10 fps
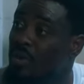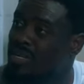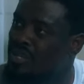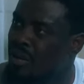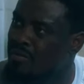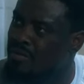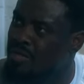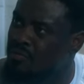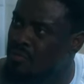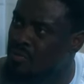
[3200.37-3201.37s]
Where is the love in
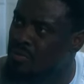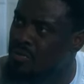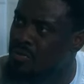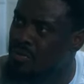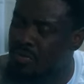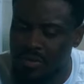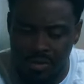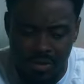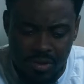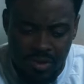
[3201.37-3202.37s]
this food?
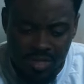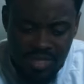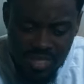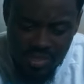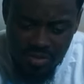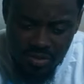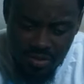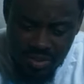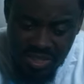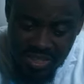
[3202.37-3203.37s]
This
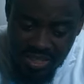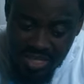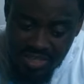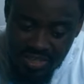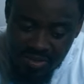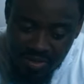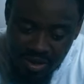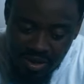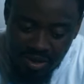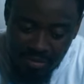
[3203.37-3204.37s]
is
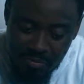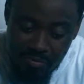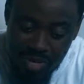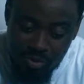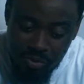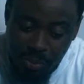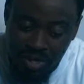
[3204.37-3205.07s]
made with